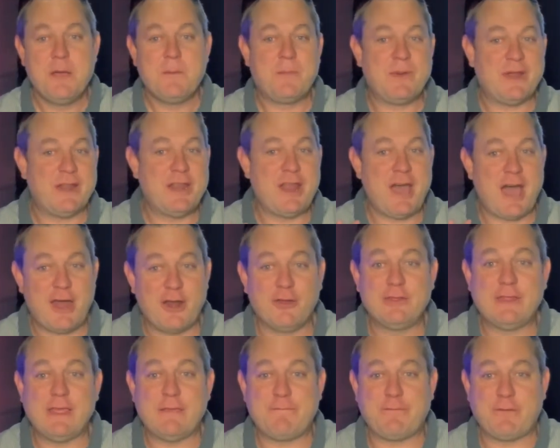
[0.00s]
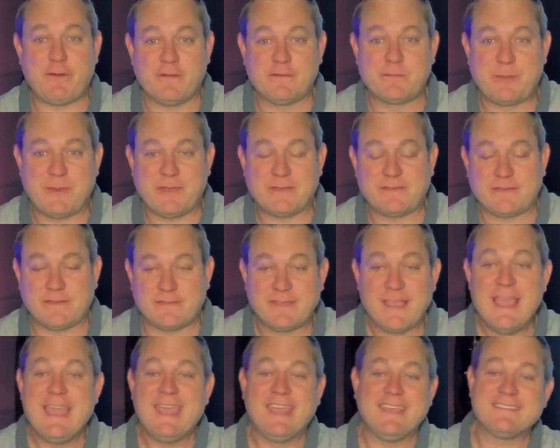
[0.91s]
but not only for his business,
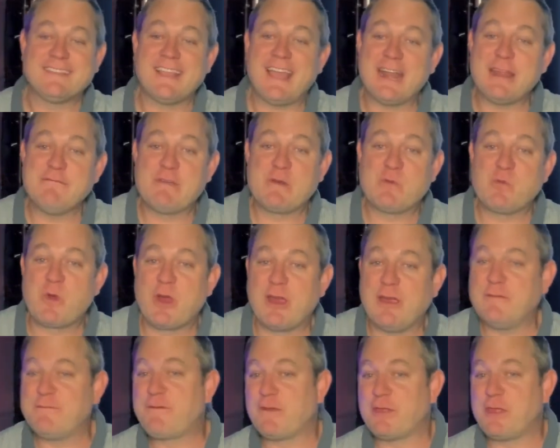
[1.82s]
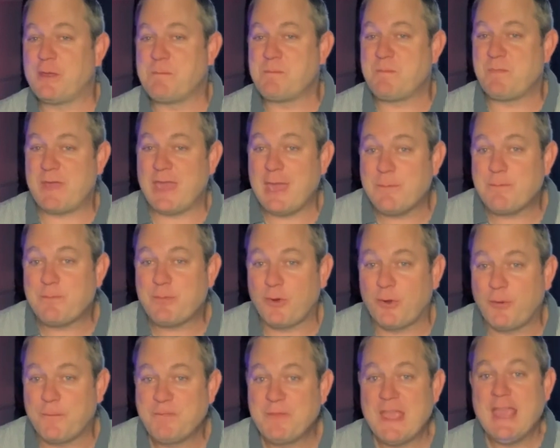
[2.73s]
he's not even worried for the
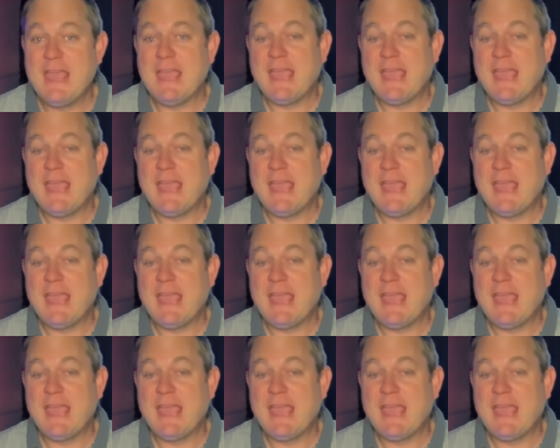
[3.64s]
people.